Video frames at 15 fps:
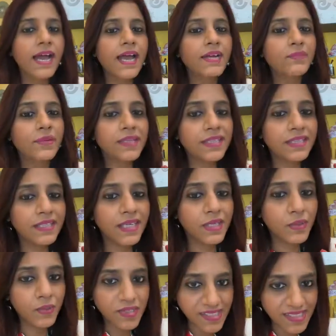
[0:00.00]
And when they
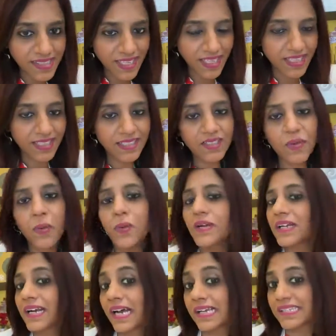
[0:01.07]
couldn't say it, the whole
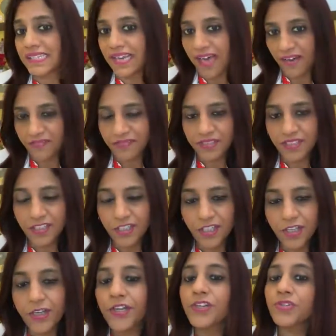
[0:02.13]
class laughed.
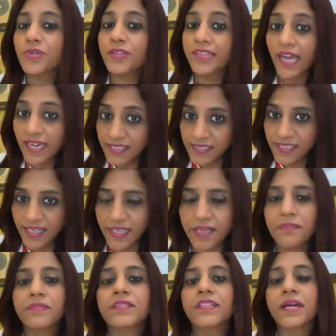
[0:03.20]
So that
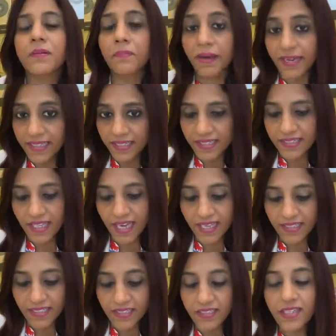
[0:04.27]
time, their mind
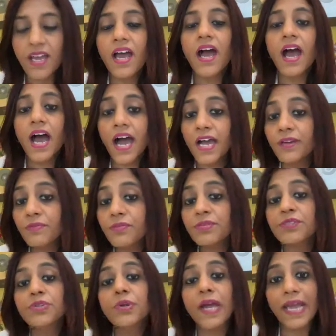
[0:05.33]
decided, I would
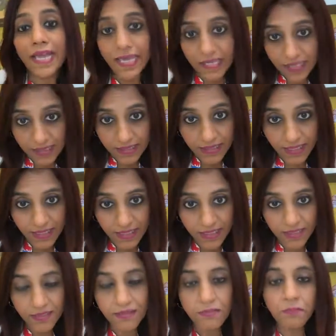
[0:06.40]
do anything
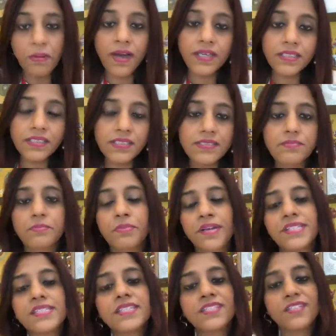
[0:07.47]
but
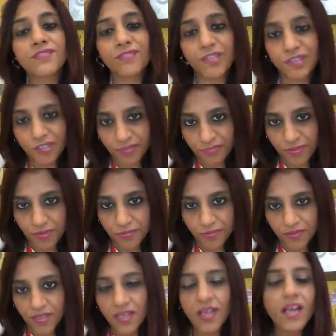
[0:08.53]
present in front of
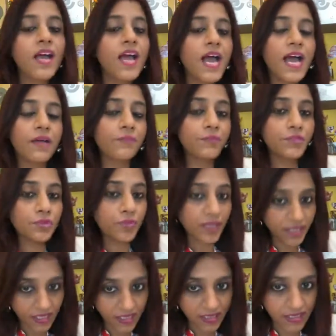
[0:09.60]
people. I would do
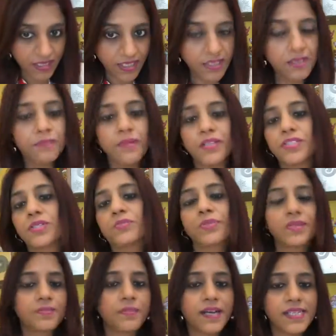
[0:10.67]
anything but to
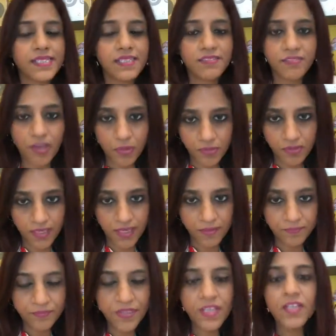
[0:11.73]
put myself out there.
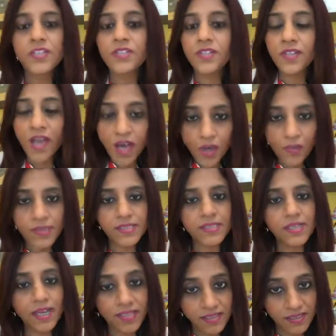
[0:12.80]
So now as
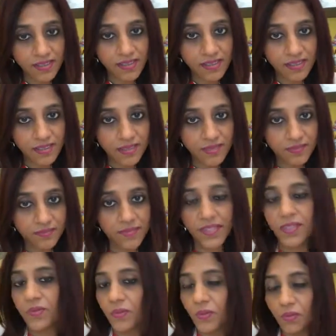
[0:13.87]
an adult, they
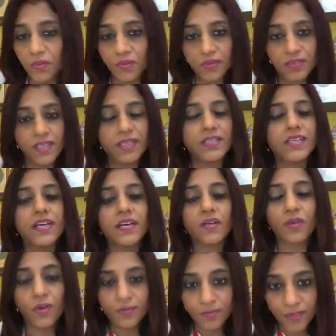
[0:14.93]
know that they are
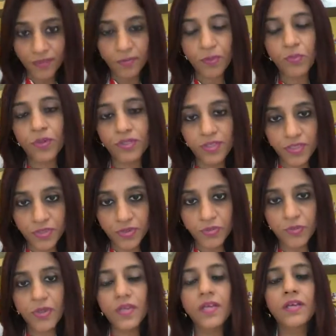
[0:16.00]
confident about what they
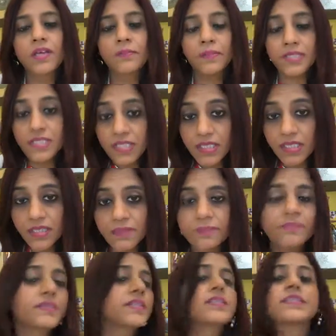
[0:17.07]
do, but still
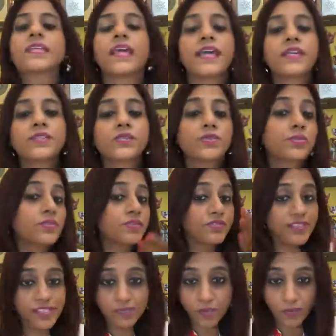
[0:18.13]
they're scared to do a
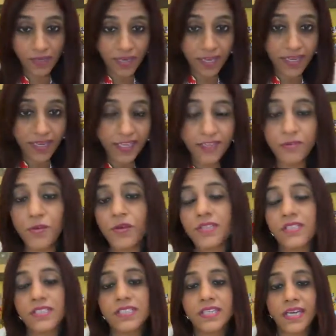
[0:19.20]
Facebook Live, or
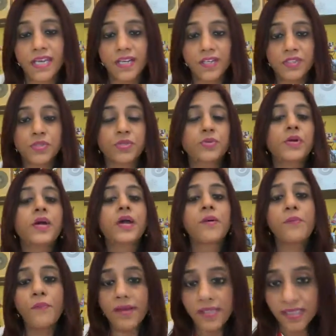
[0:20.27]
they're scared to
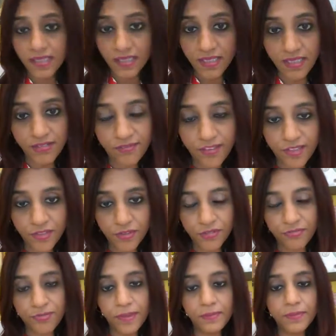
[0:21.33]
present in front
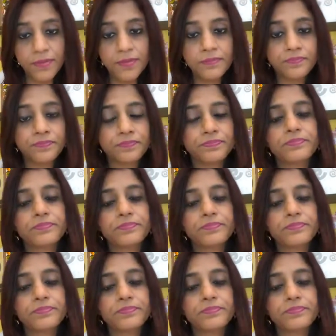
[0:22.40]
of people.